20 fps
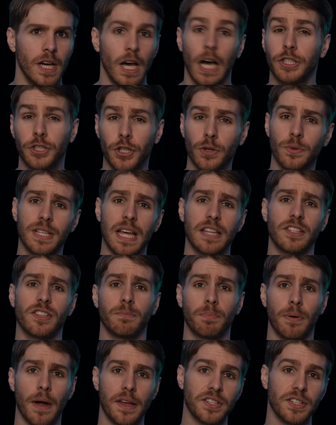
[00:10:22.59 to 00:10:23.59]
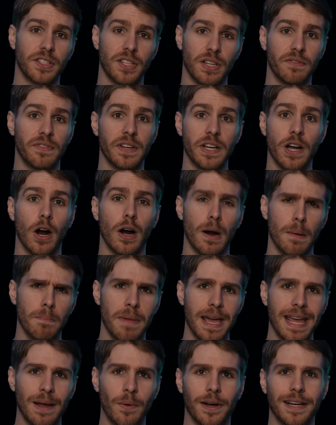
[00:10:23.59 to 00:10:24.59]
A true sense of presence in VR
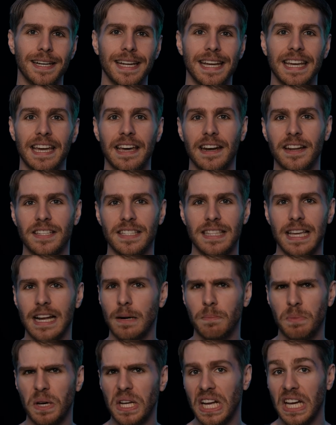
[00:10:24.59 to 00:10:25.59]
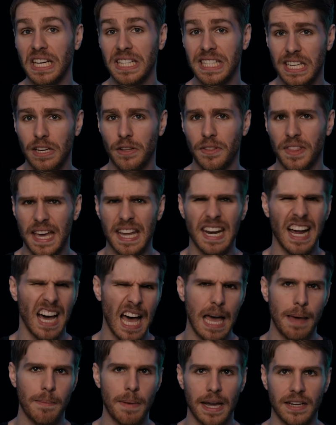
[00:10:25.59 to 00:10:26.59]
may one day get us there, but until then,
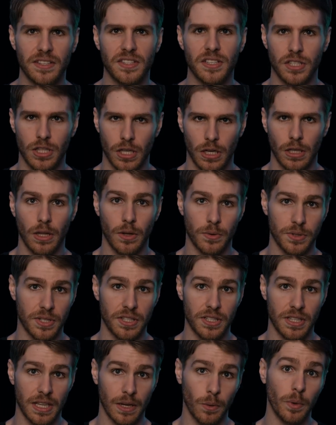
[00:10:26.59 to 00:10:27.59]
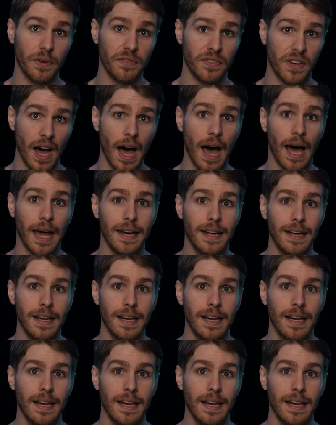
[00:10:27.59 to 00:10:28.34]
IMAX is the closest thing we've got.